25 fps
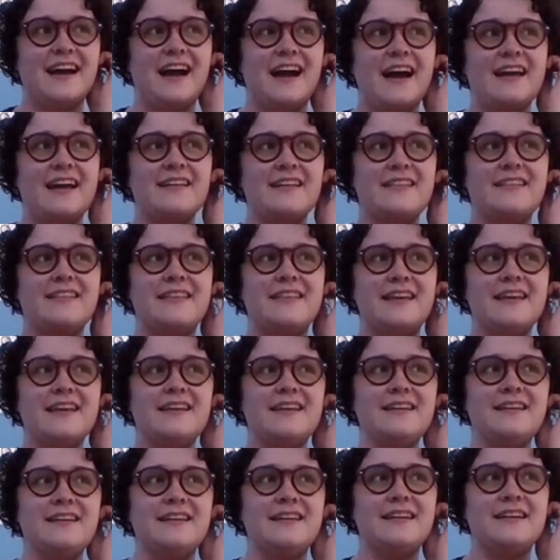I
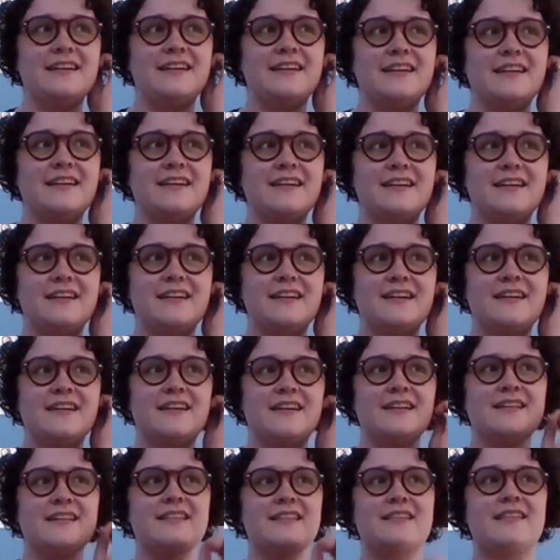think
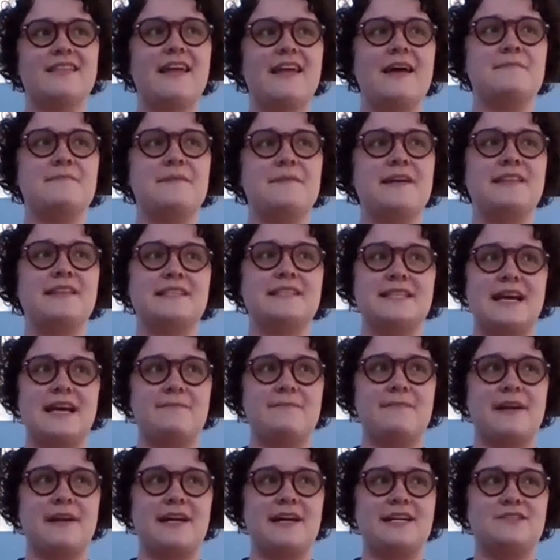that by the time
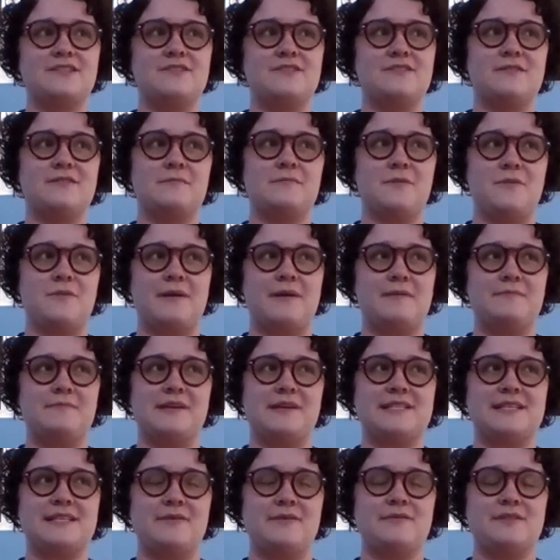I got to UWM,
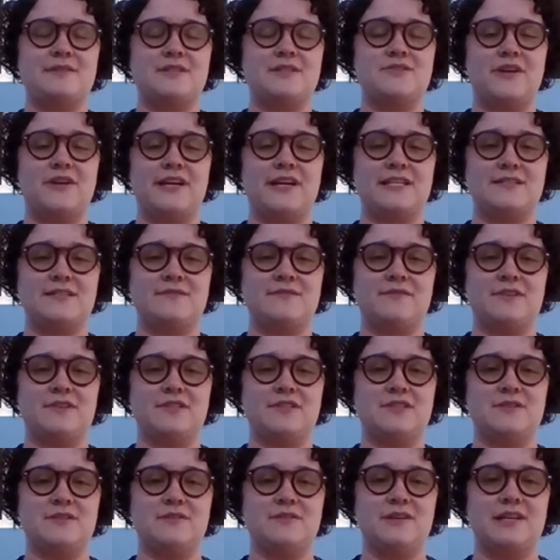because I was a transfer
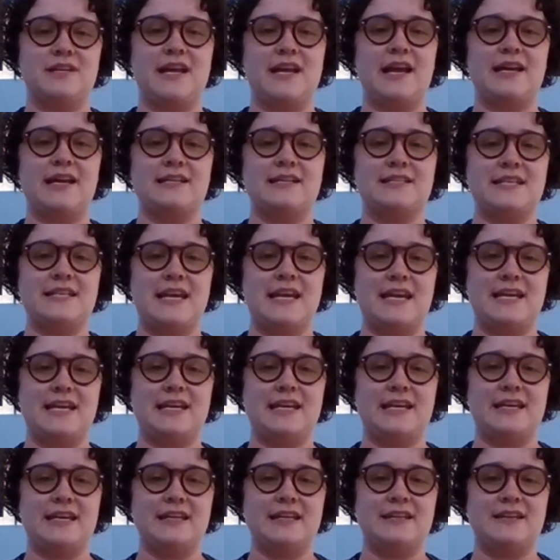student, I had
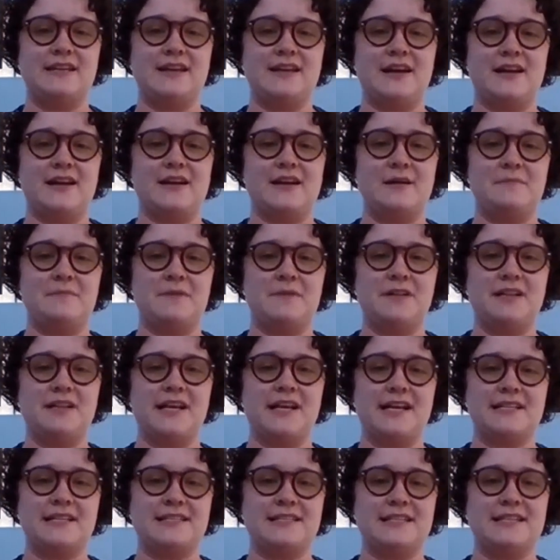taken a couple
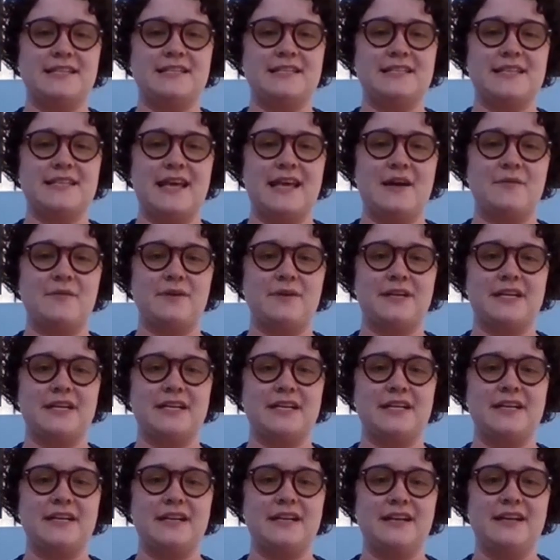classes that
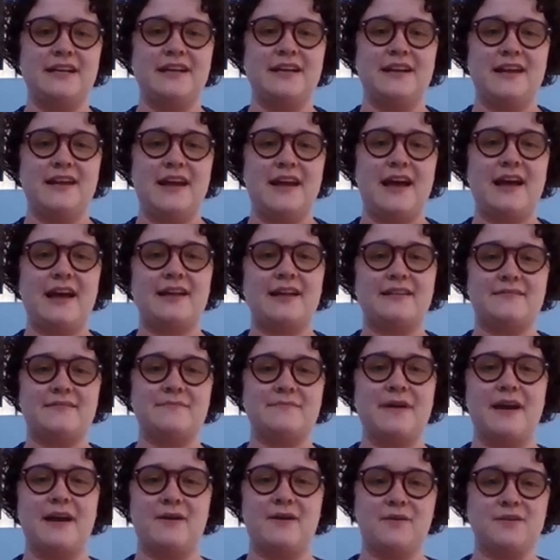were at
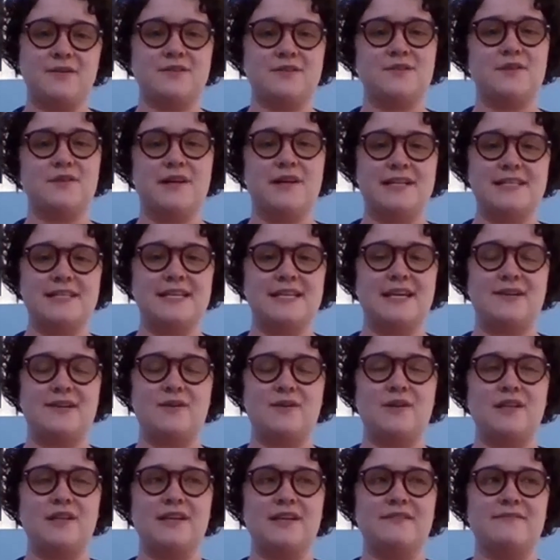my old school at St.
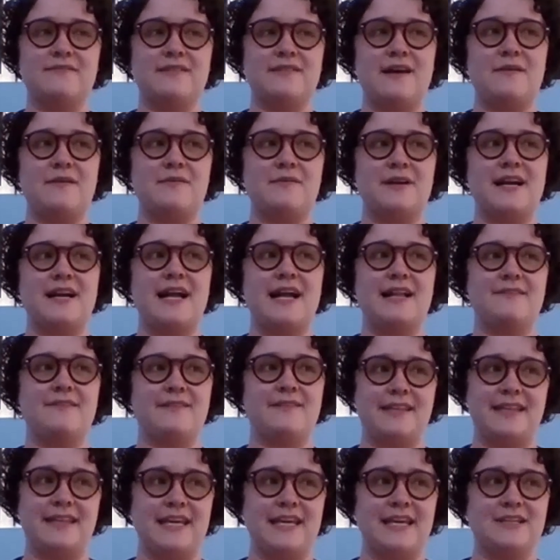Olaf that were kind
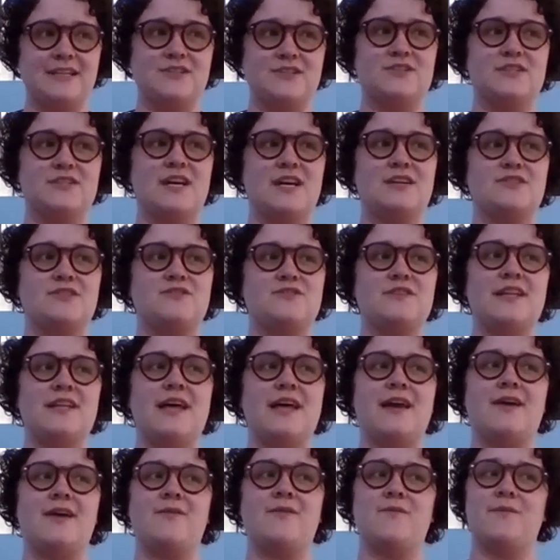of the introductory,
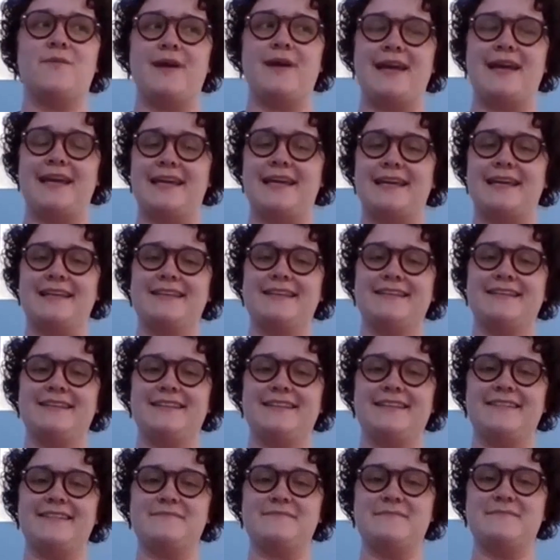wait,
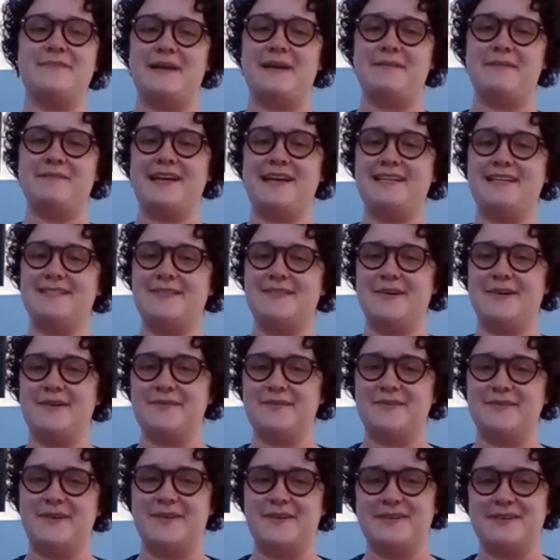maybe I
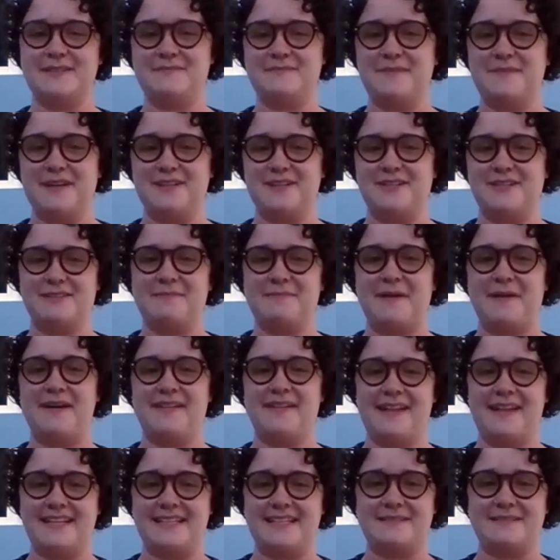don't know as much about
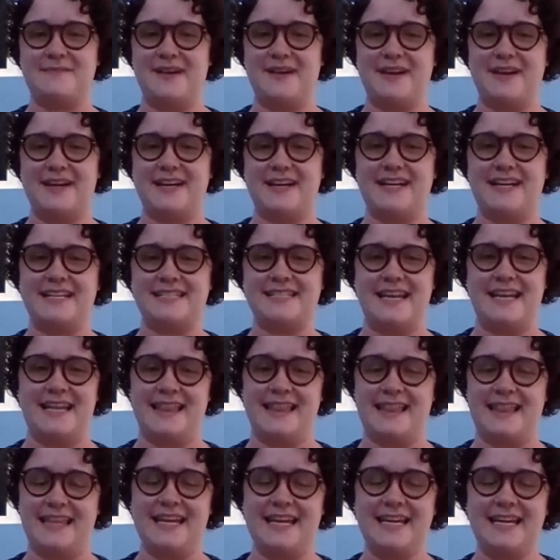Latin America as I
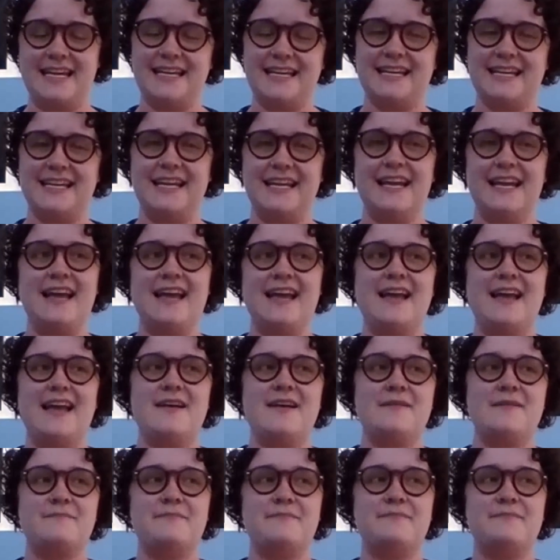think.
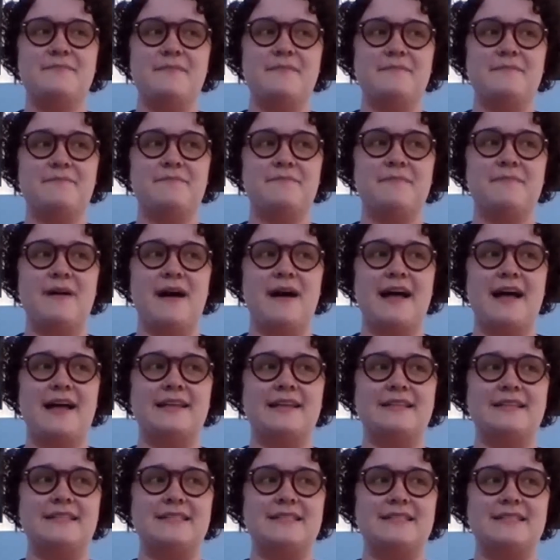
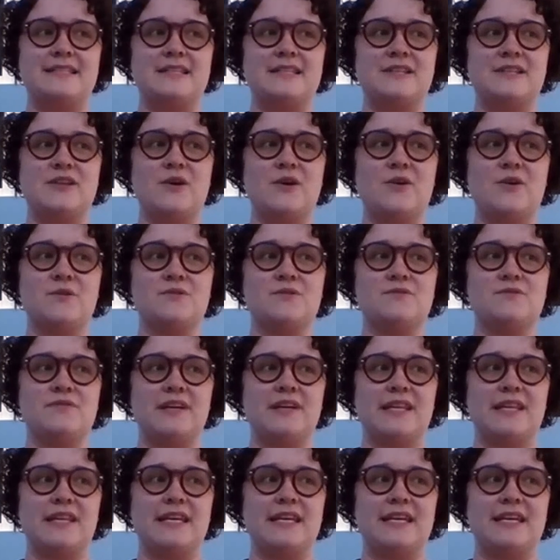And those
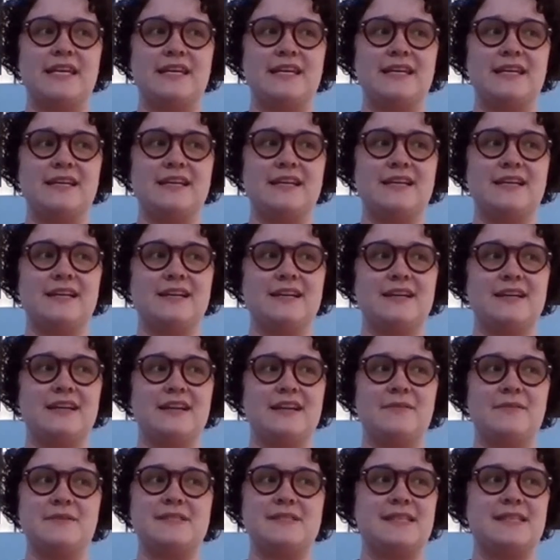really,
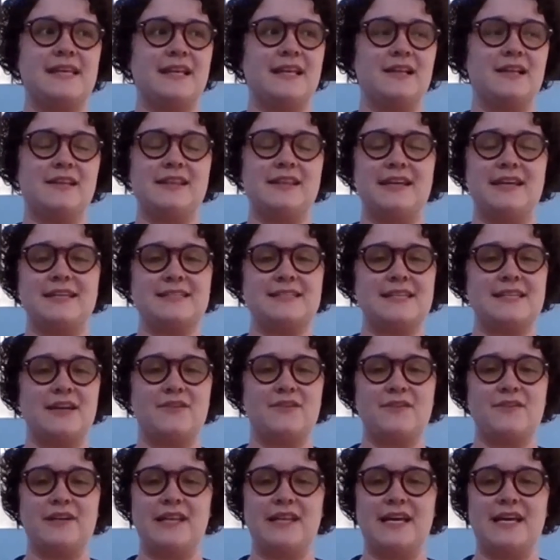it was little things like
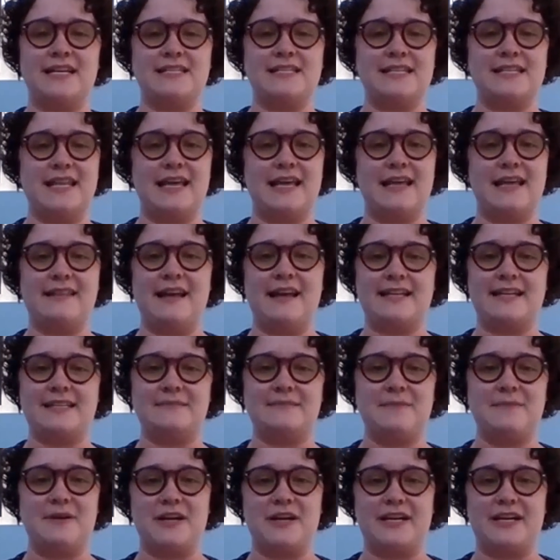realizing that Latin
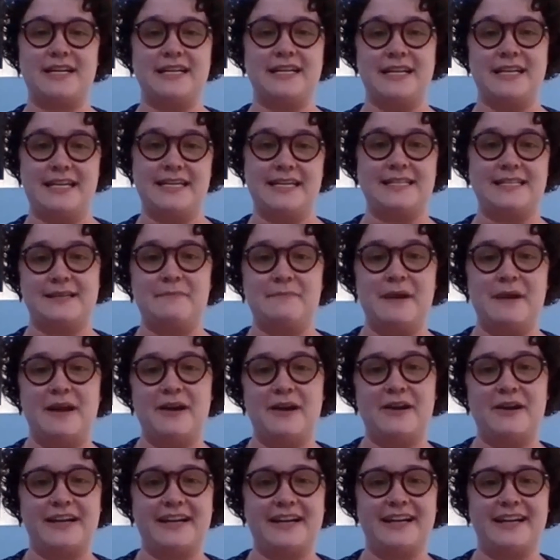America is
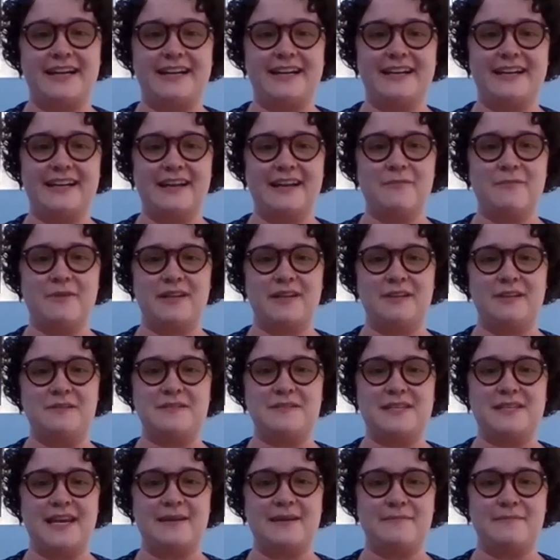America. And when you
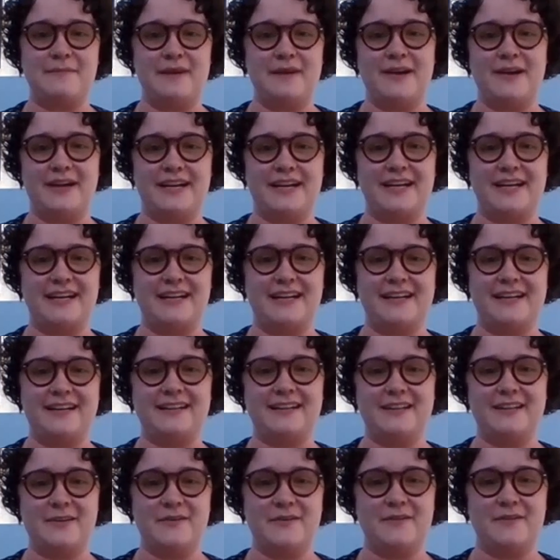say America,